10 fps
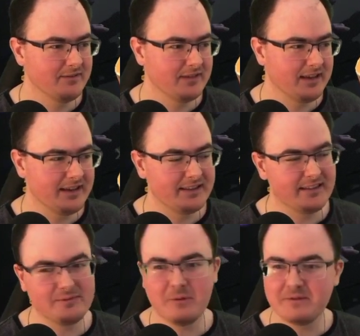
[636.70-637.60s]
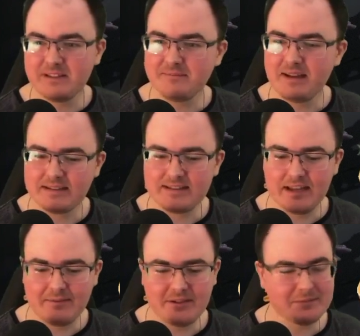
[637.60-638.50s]
Okay, this won't deal max
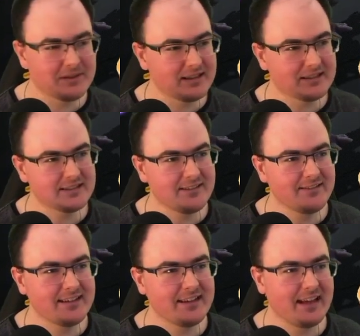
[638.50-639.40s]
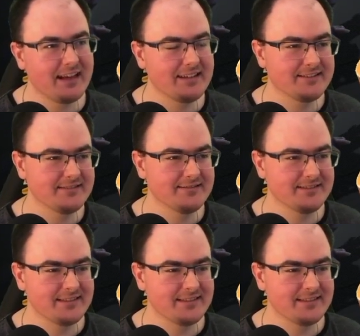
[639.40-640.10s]
damage, but let's go in and do